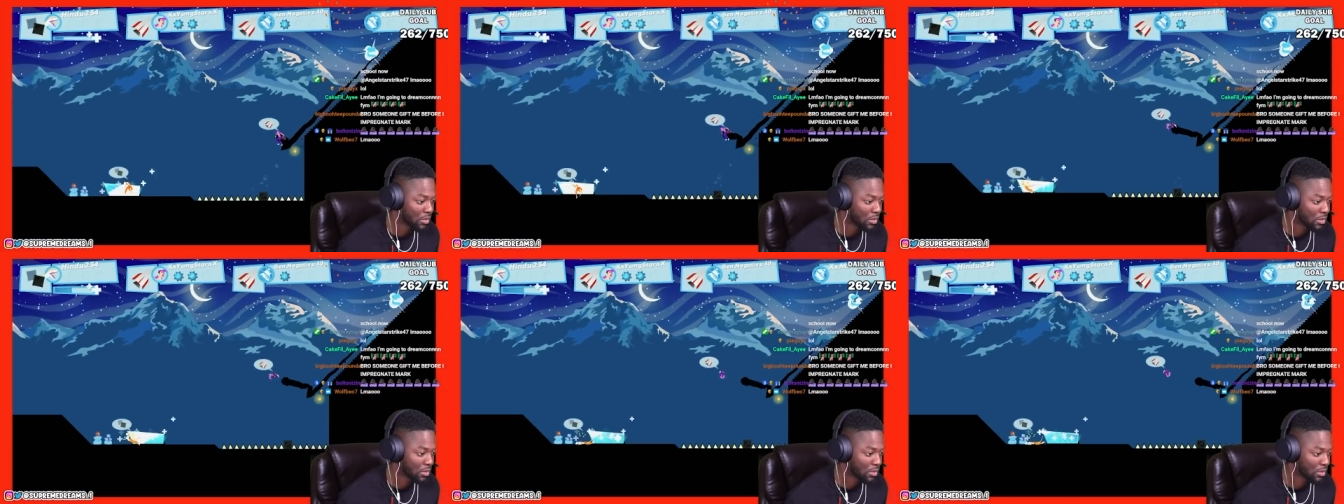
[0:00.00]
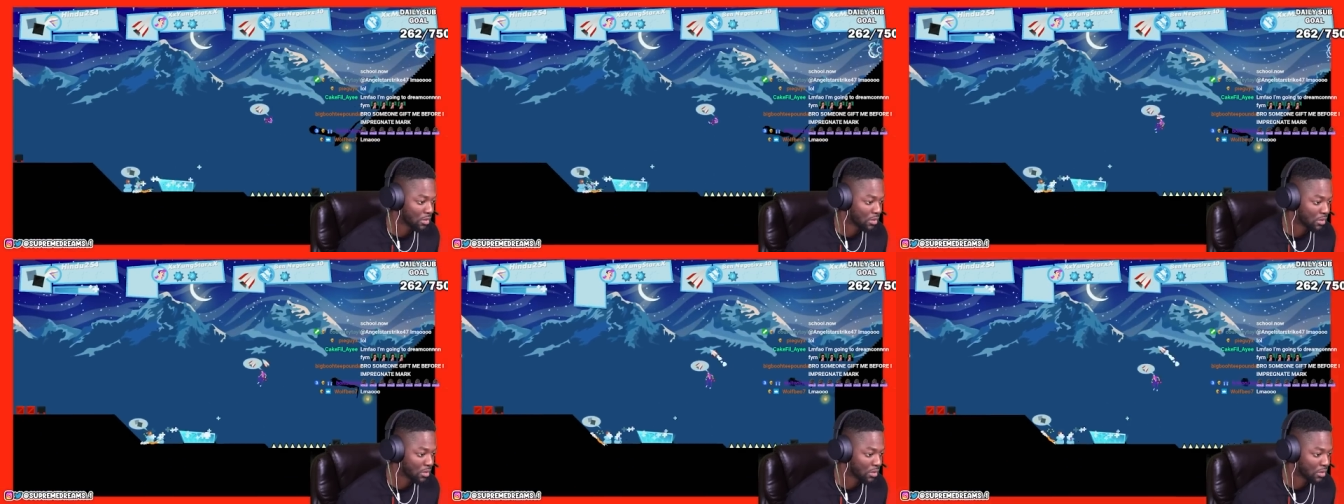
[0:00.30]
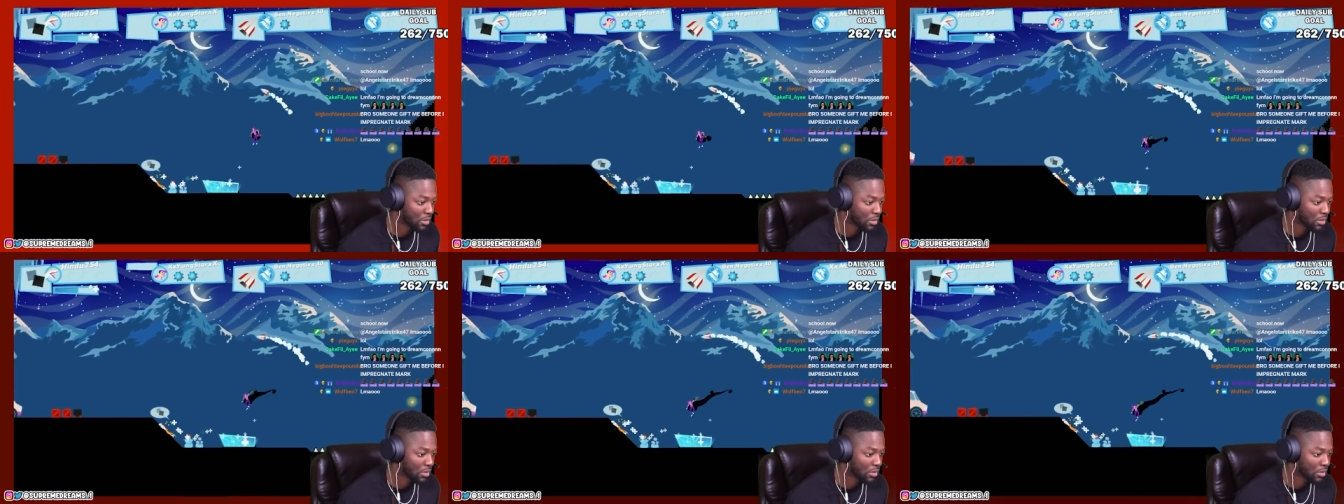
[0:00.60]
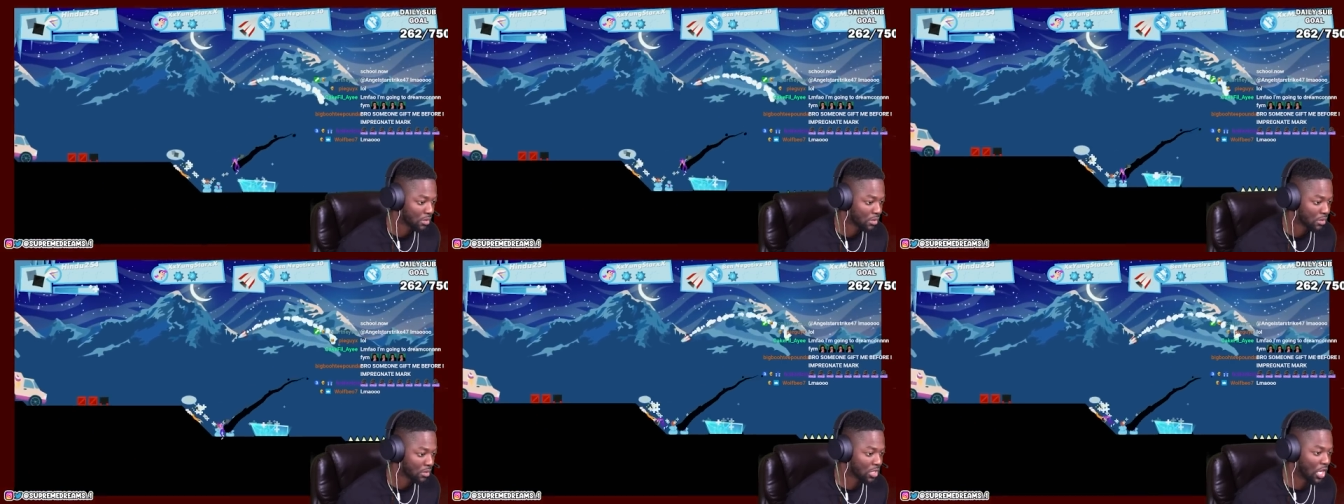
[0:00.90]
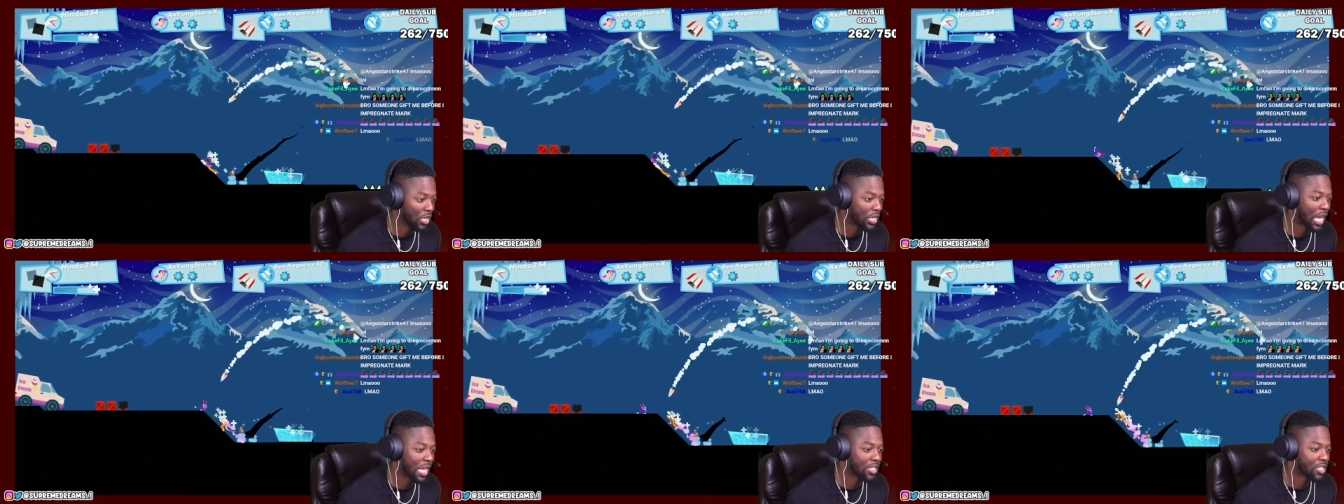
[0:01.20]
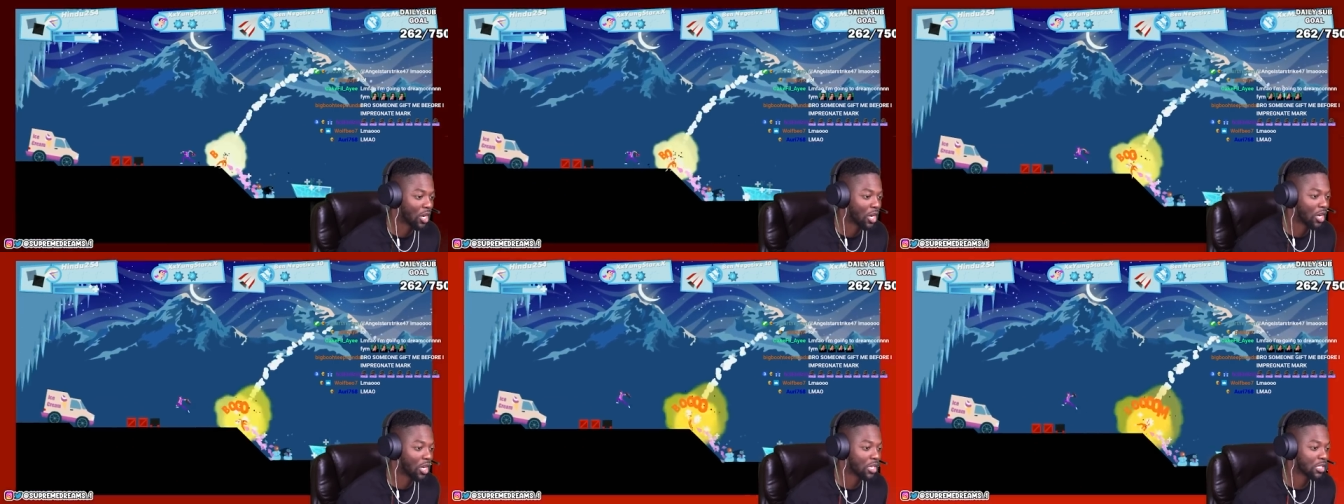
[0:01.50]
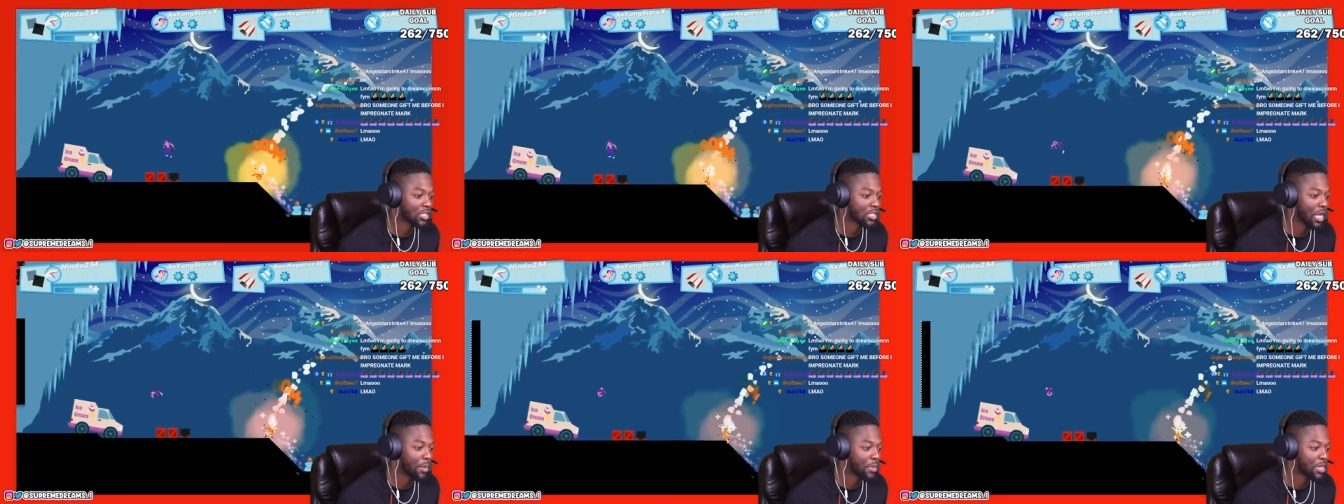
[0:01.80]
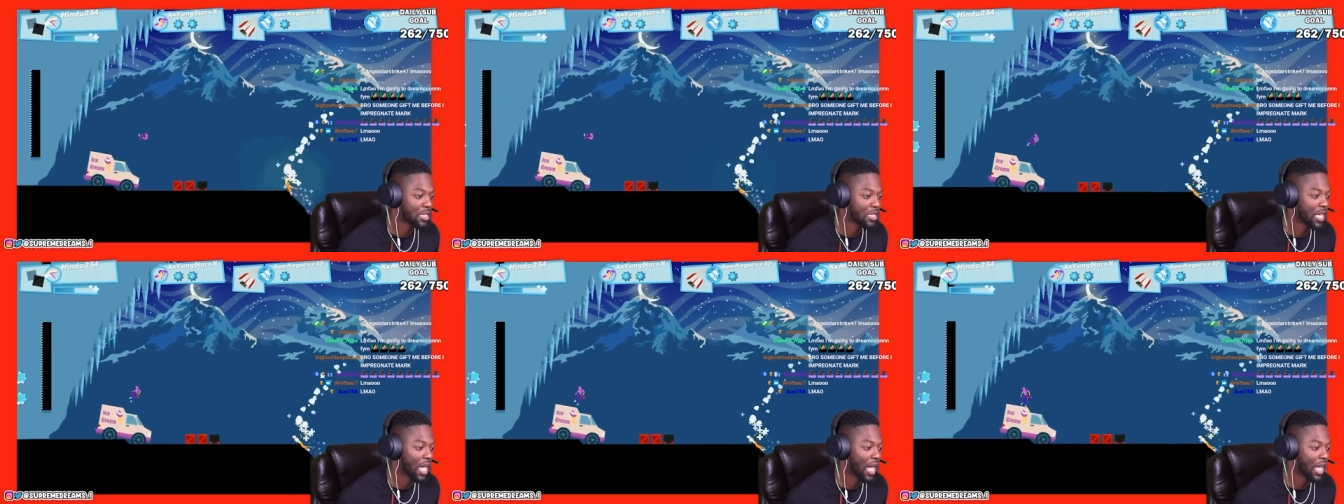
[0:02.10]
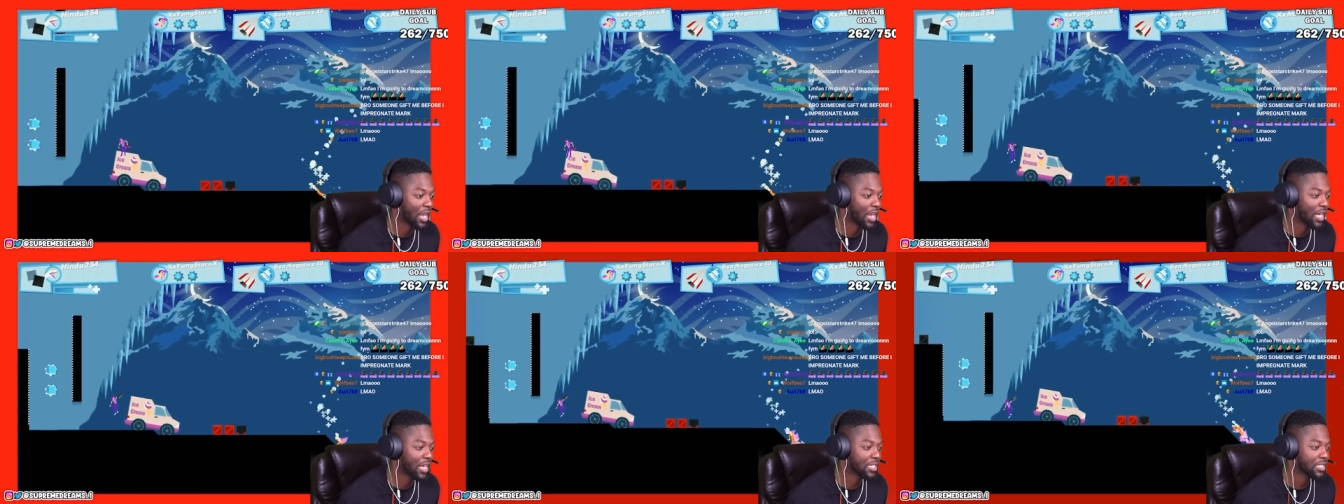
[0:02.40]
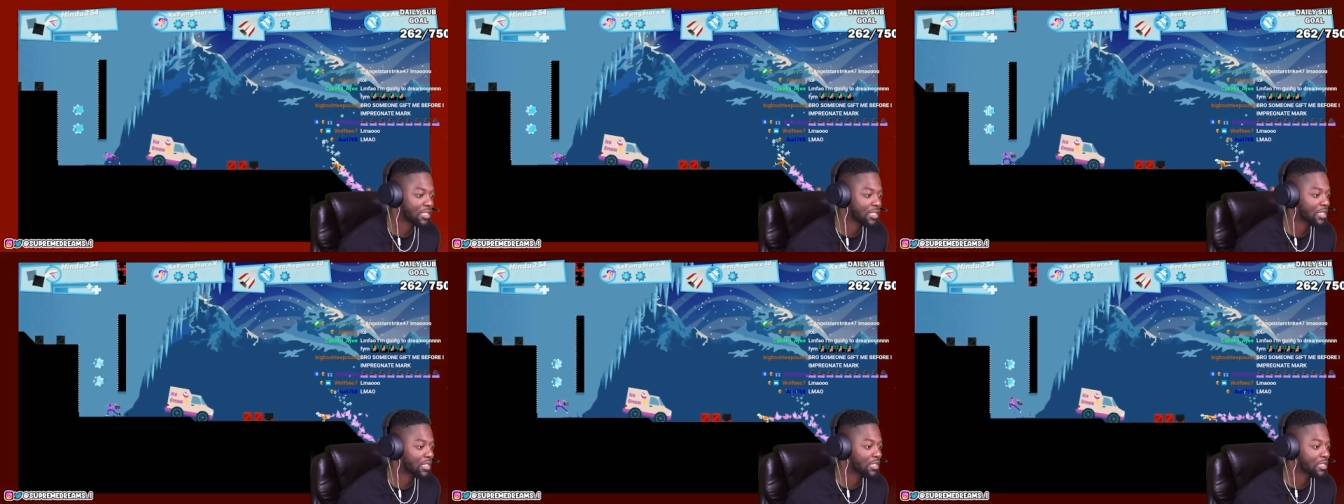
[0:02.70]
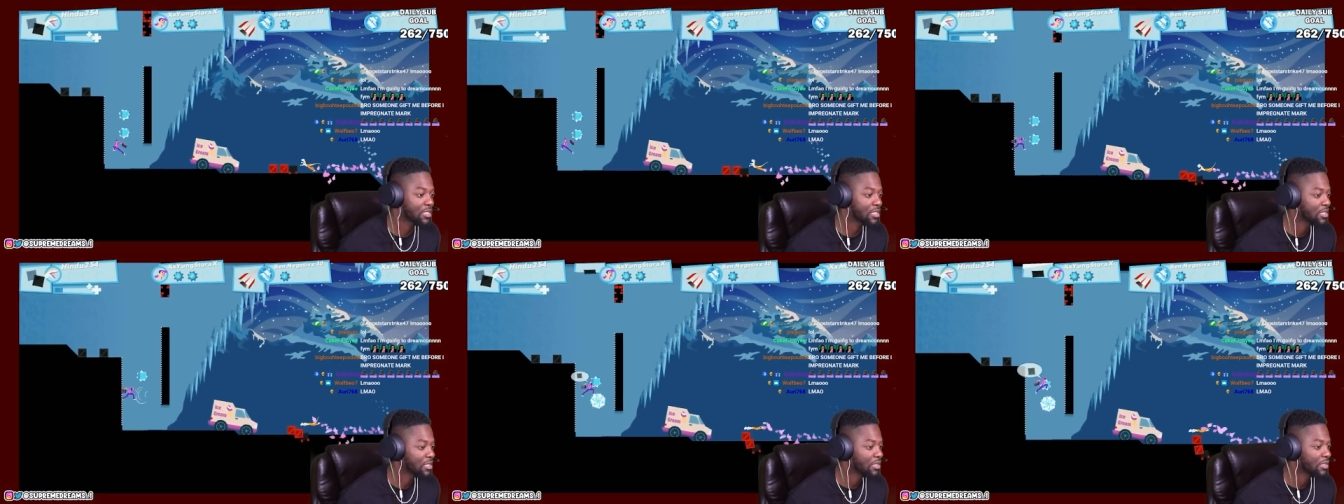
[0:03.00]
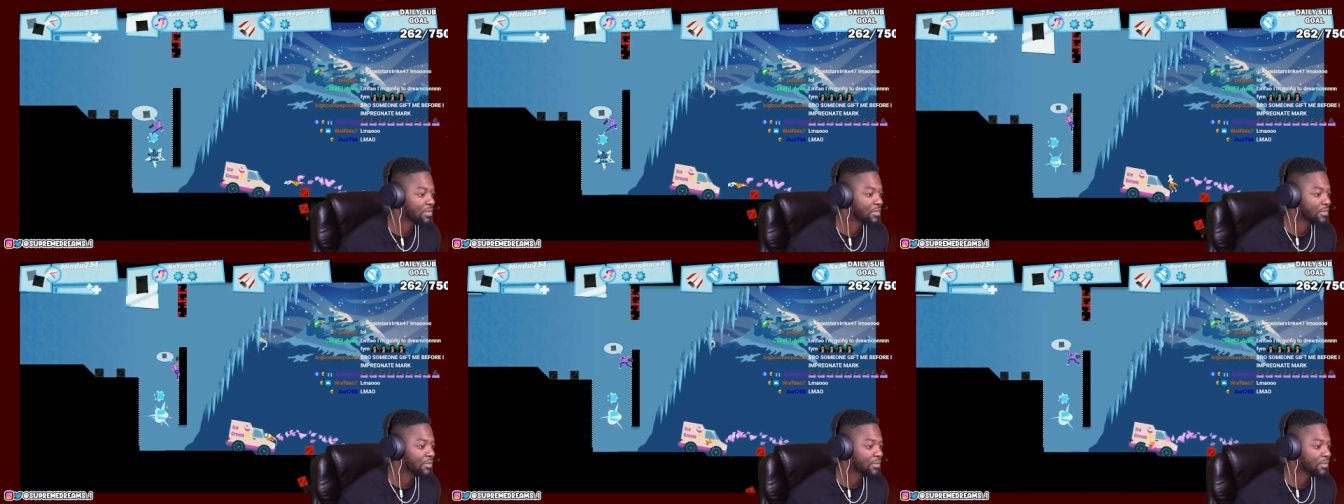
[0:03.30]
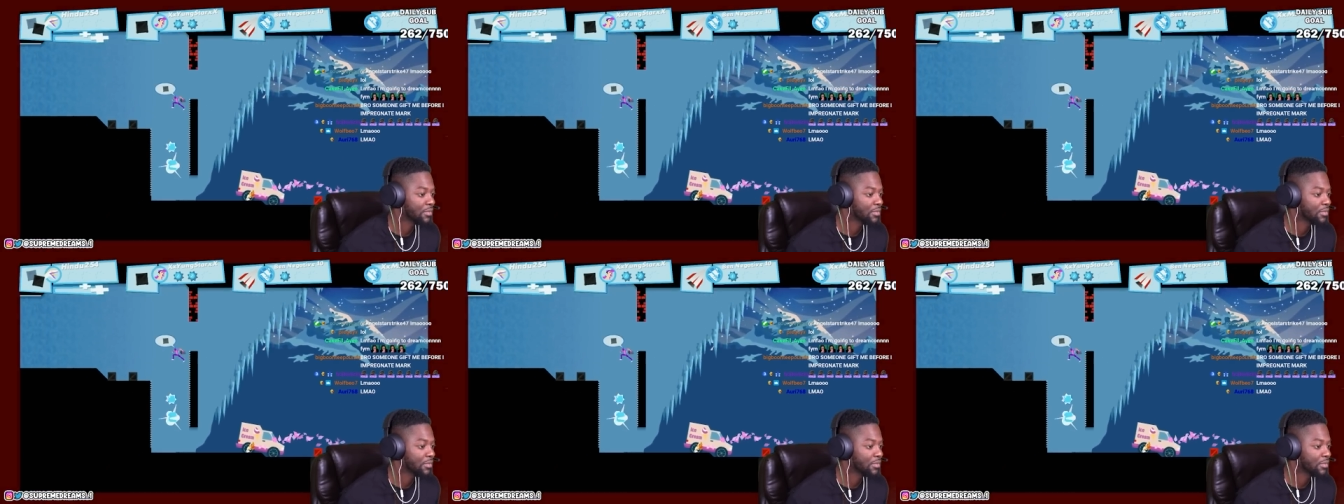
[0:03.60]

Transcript: Damn. No, not dog. I mean cat. Oh my god! gosh.